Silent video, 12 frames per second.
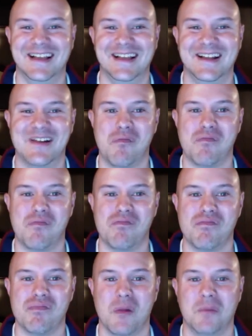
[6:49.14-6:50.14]

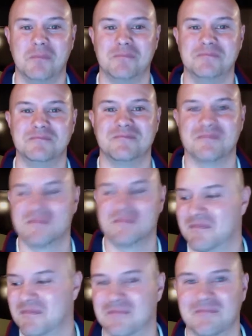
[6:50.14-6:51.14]

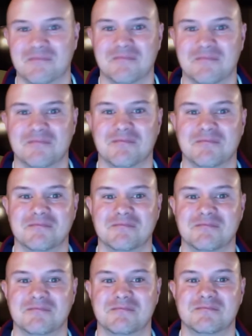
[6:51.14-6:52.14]

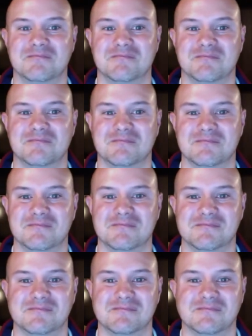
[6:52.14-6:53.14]

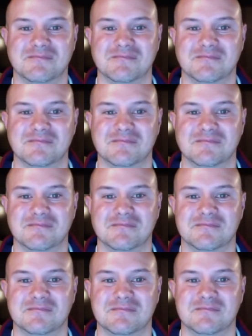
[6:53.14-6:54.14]

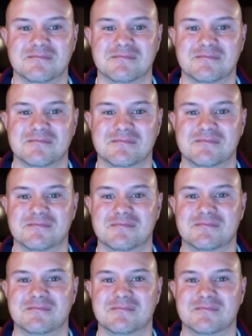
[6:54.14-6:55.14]

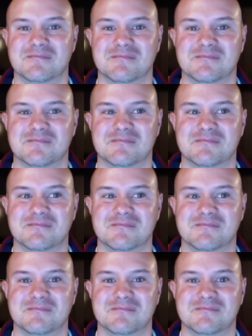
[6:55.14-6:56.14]
[no speech]